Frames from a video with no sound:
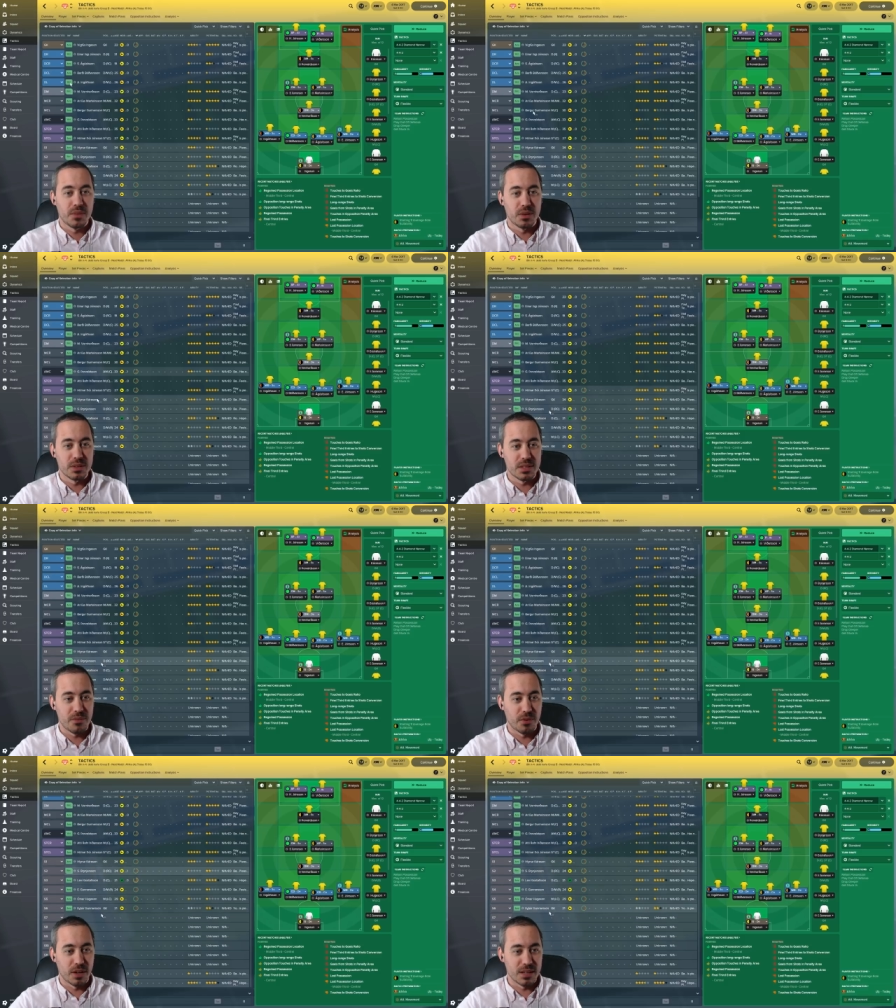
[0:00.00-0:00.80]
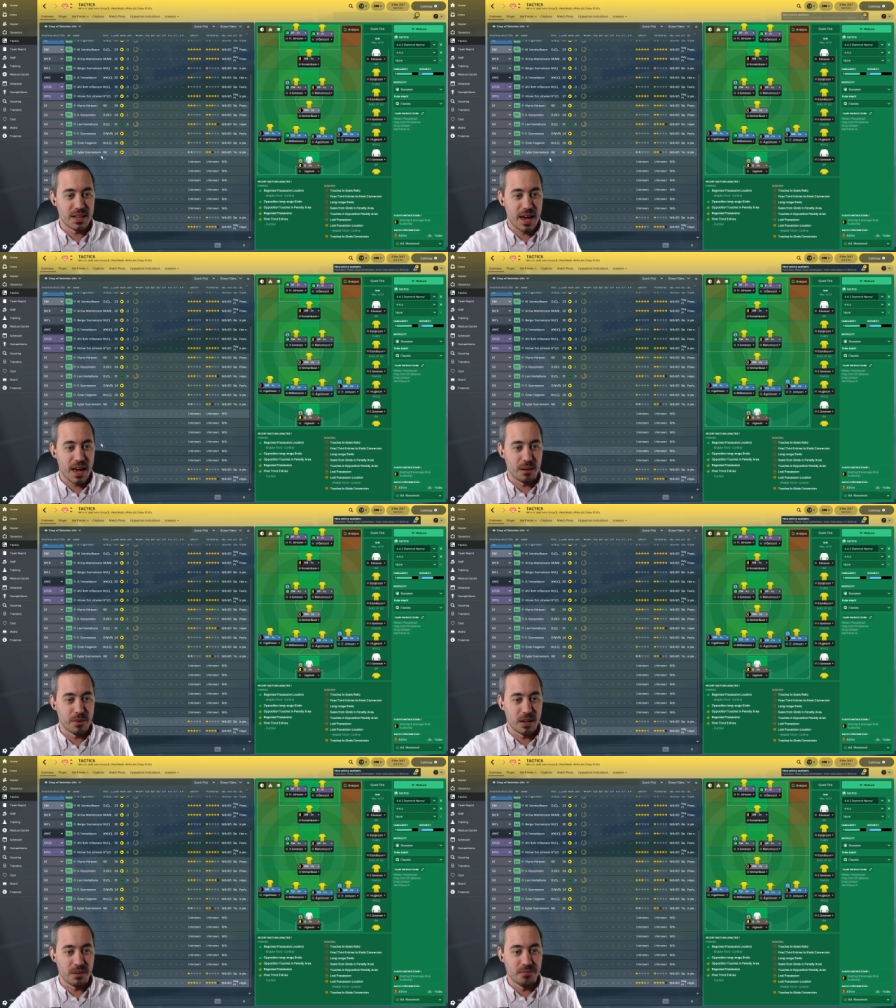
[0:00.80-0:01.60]
Let's not forget to add him
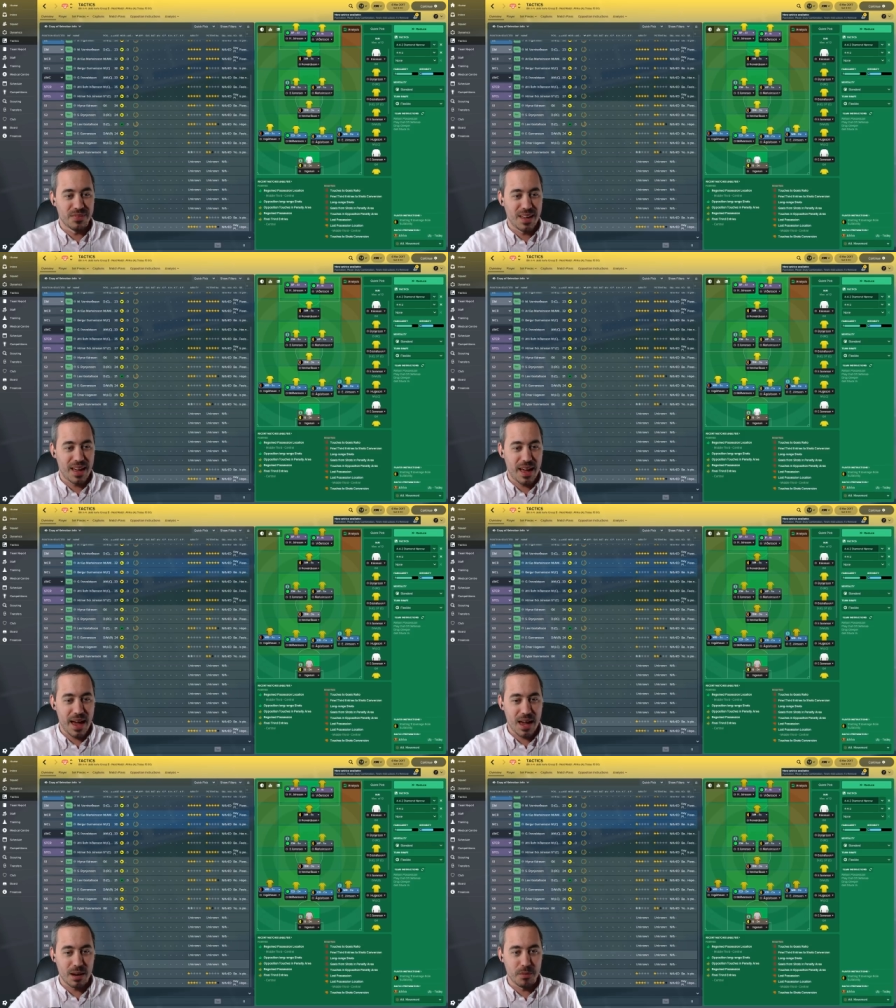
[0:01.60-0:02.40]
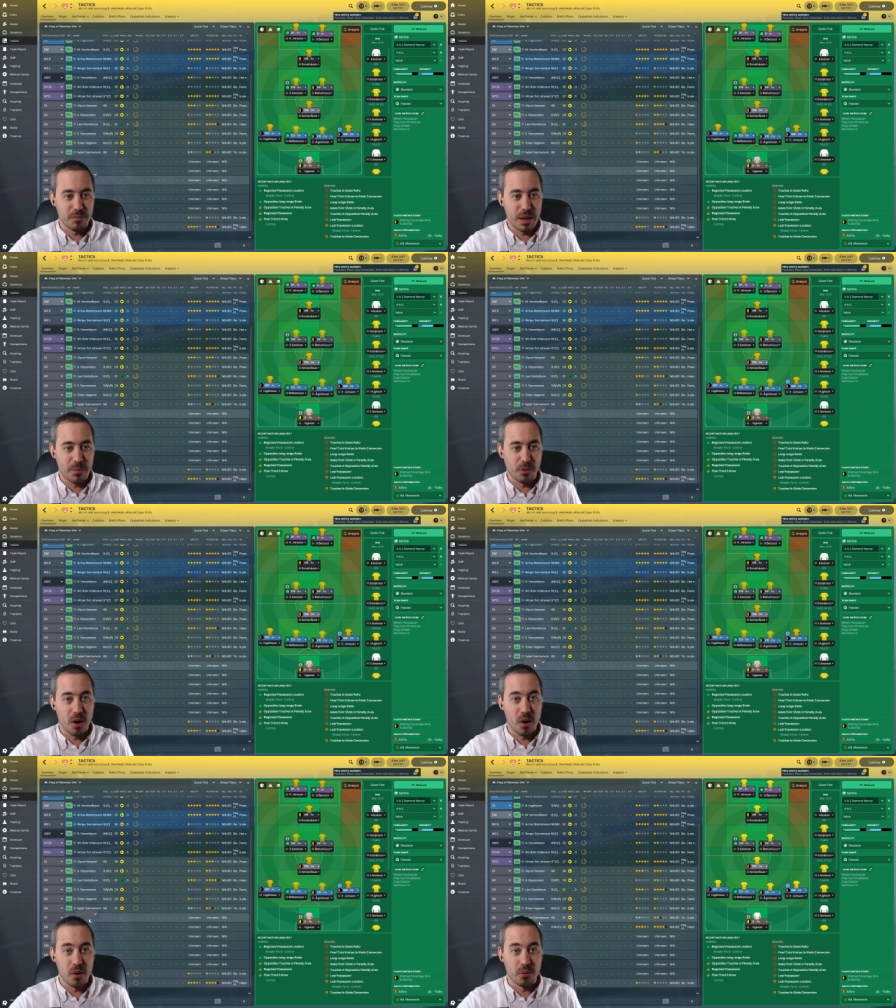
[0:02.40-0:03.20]
in. Add him in, people.
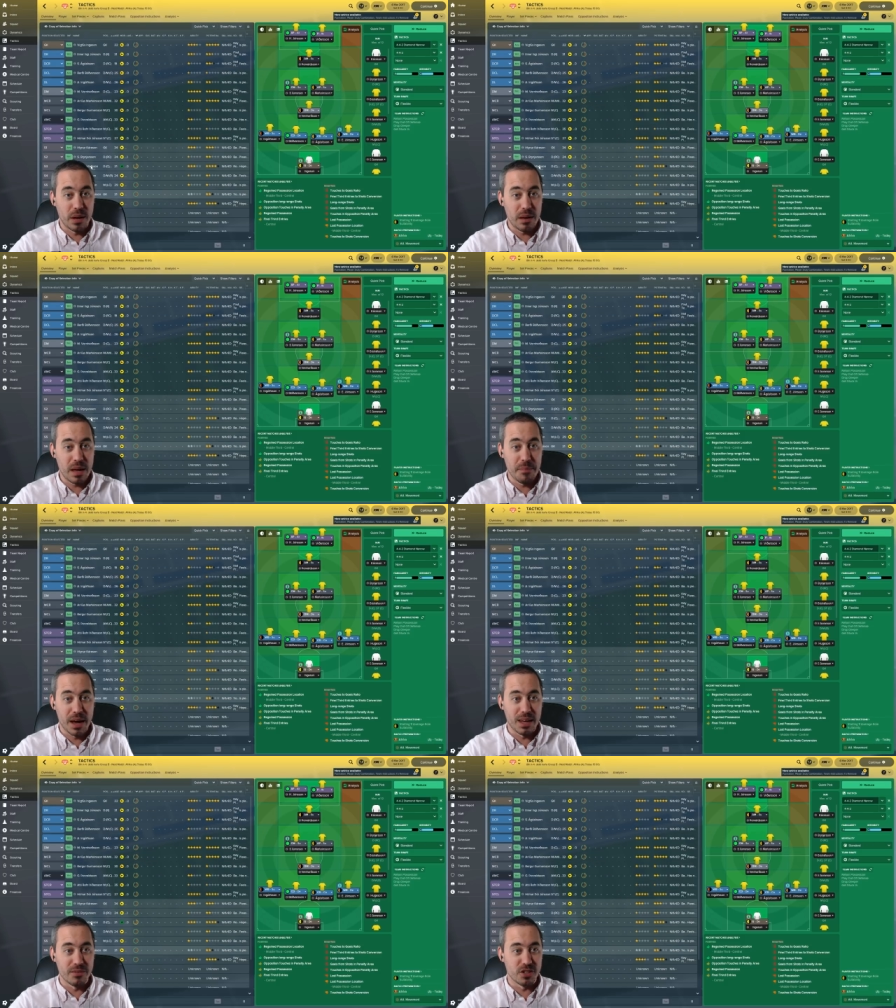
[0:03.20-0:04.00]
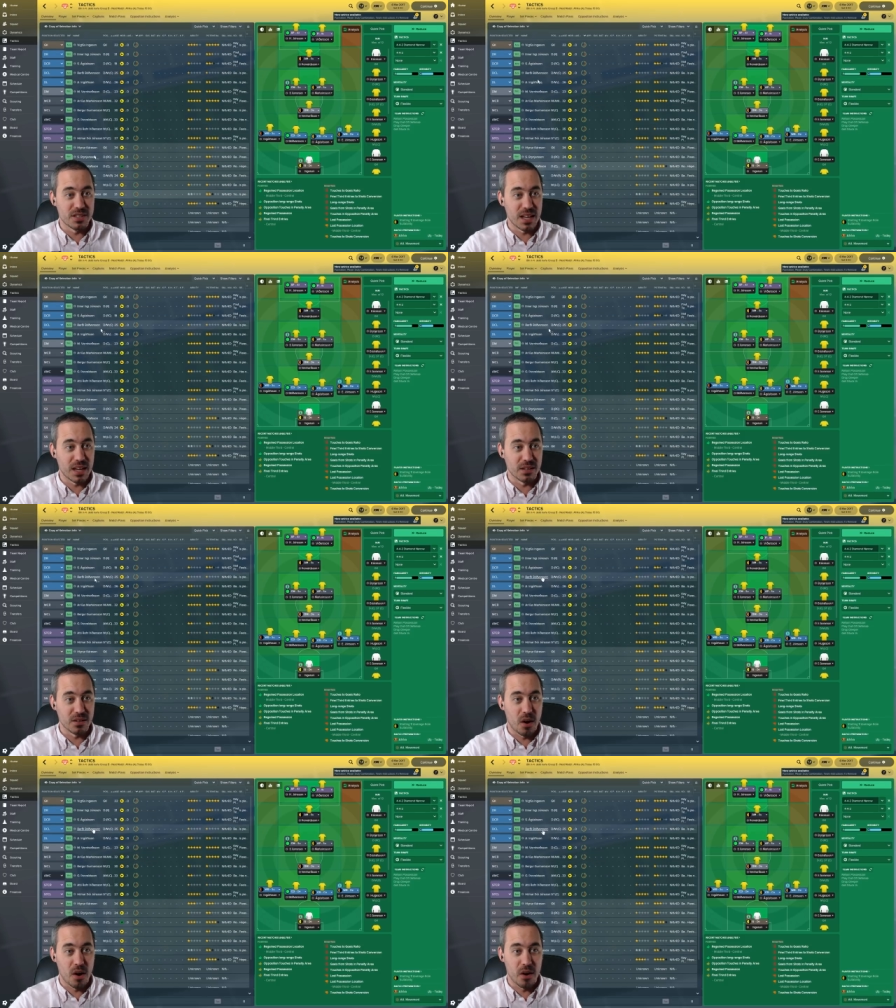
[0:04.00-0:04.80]
Oh, he, he might even just take us.
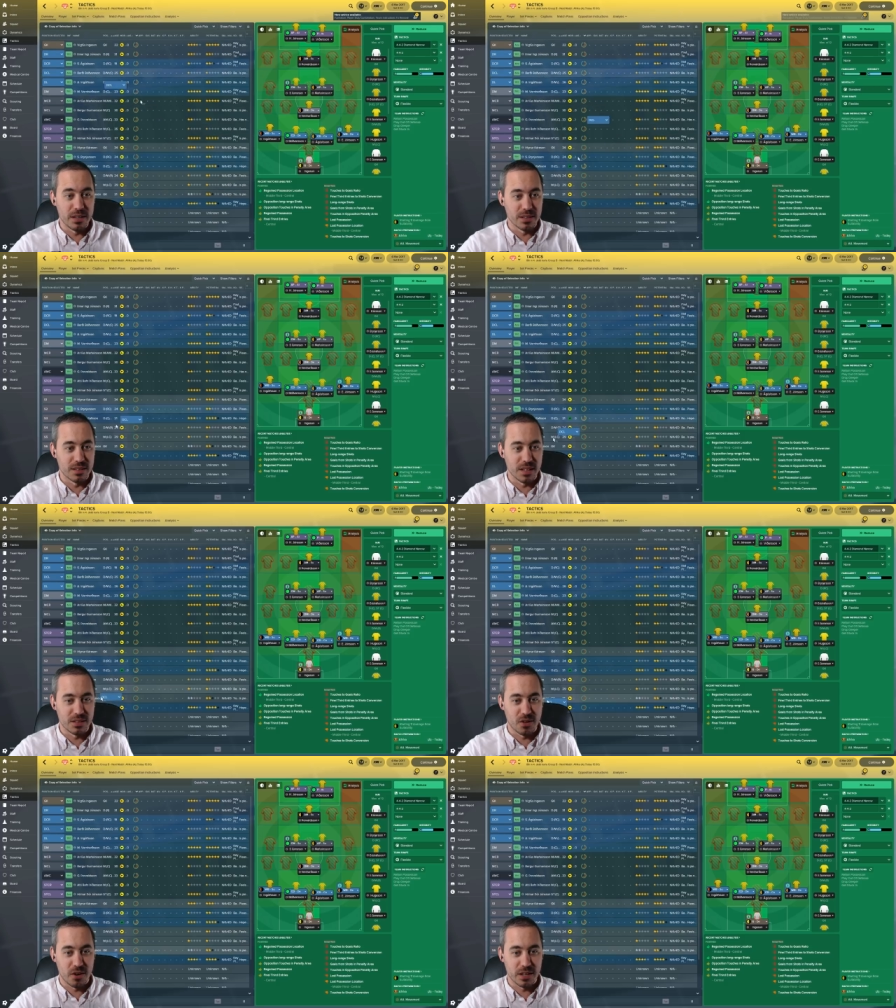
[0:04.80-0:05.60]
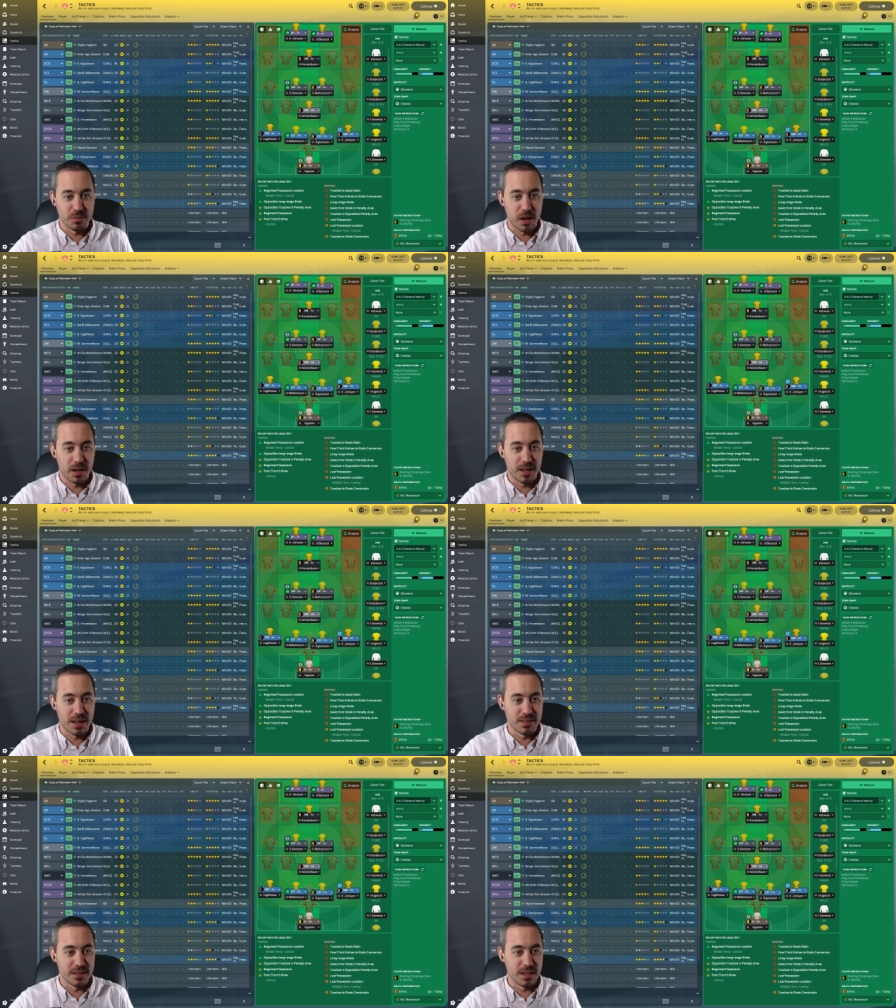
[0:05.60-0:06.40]
Oh, he's gonna take a starting spot.
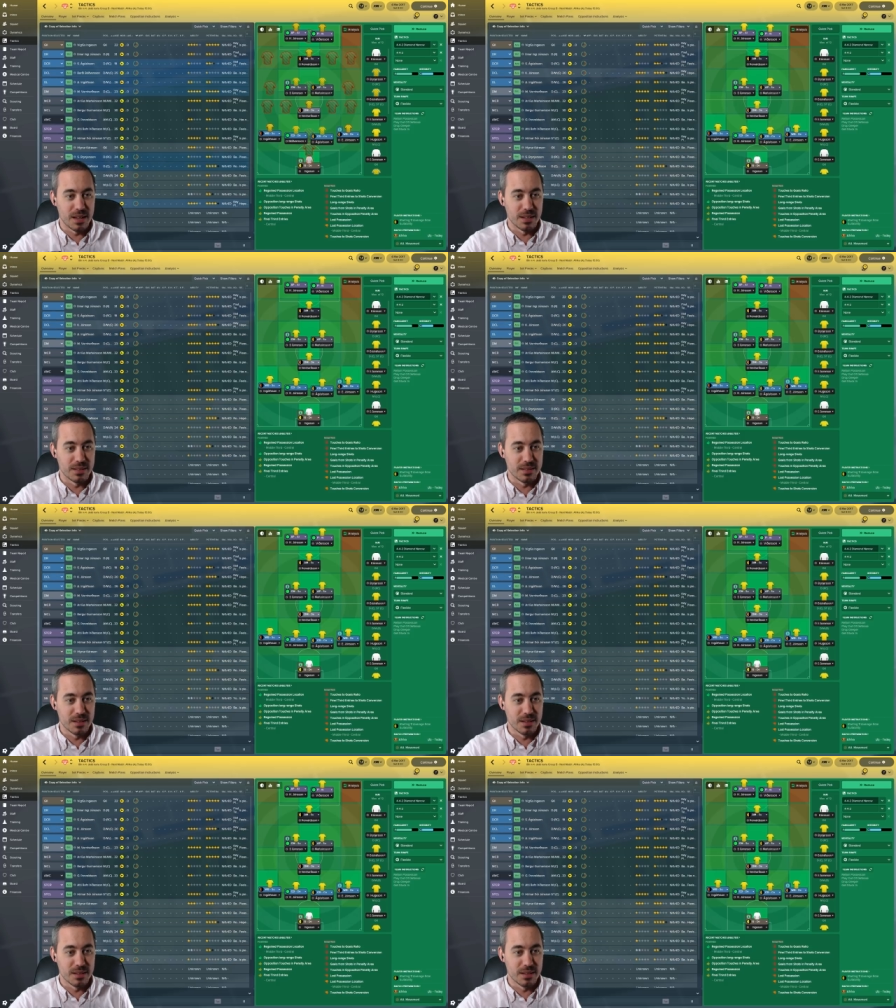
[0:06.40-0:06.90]
Yes, he is.